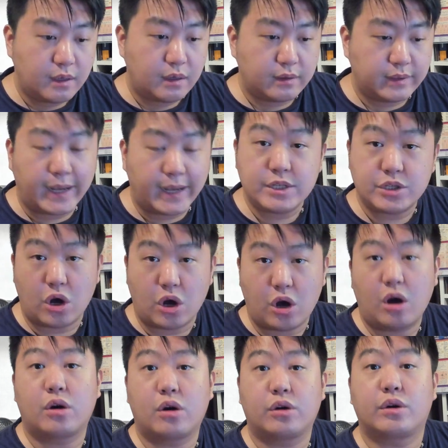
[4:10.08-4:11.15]
That is a
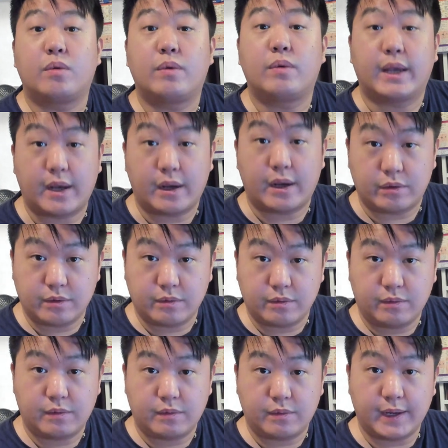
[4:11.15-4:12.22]
harder way out,
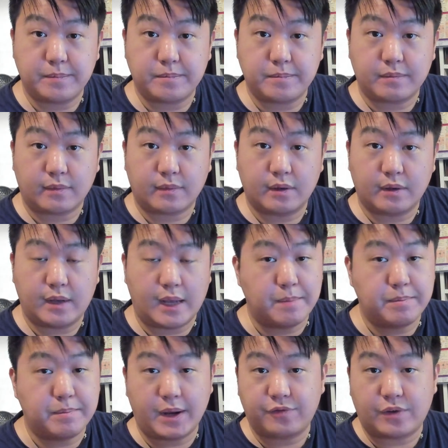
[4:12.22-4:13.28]
right?
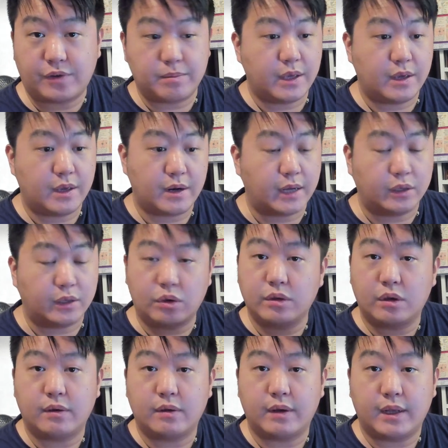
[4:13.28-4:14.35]
I'm not from here, I
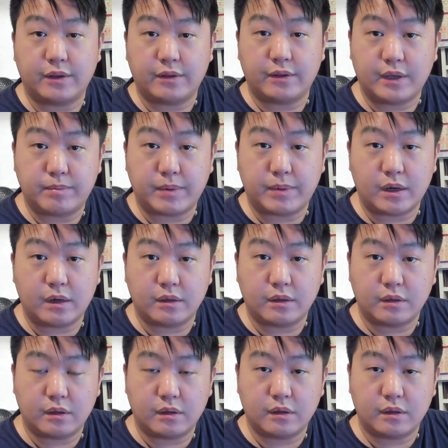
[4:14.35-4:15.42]
don't know anything about
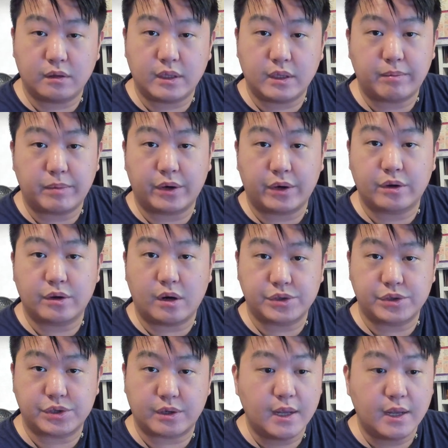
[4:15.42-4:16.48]
the American
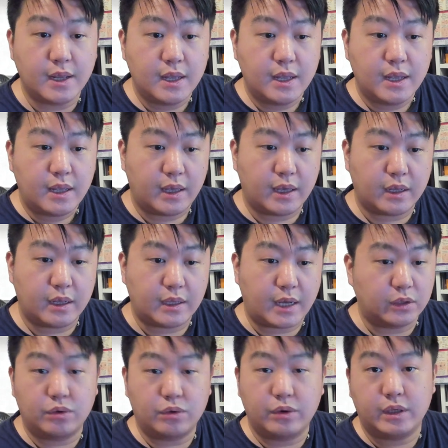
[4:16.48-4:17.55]
culture, and
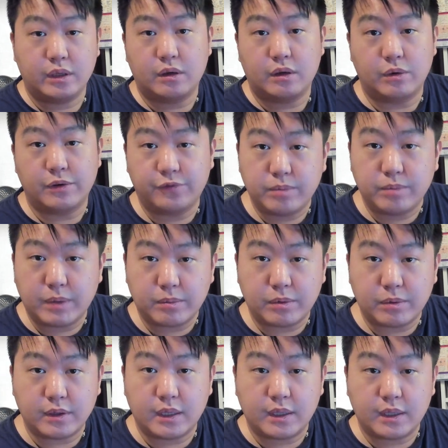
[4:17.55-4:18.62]
I don't really know what food
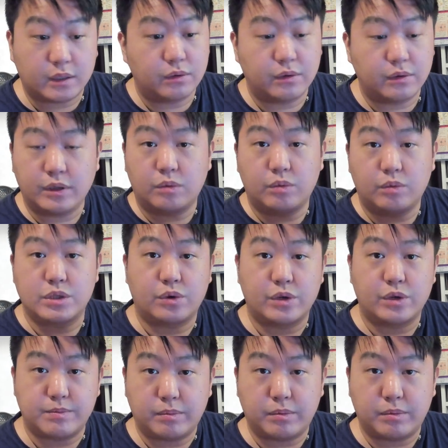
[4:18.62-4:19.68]
people eat. I don't really know what
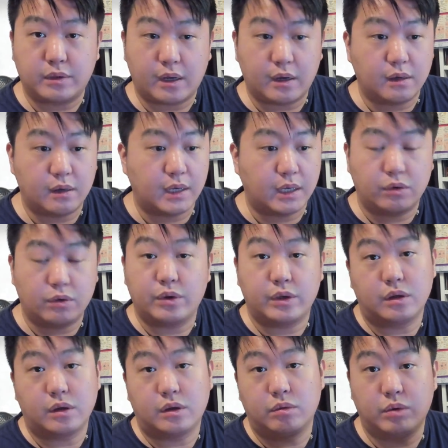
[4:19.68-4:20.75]
stories people tell. I don't
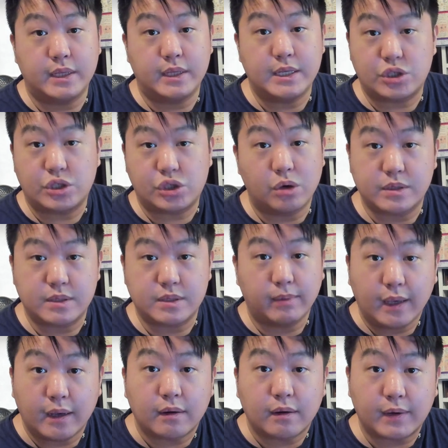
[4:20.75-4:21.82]
really know what these jokes
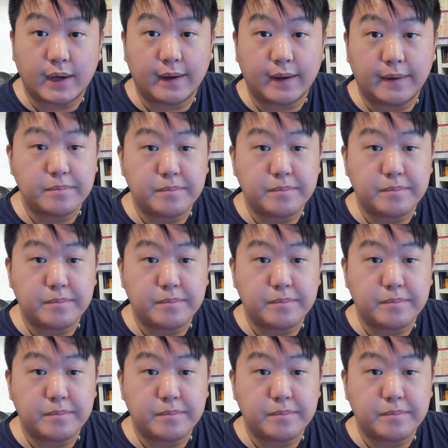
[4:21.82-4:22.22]
mean, right?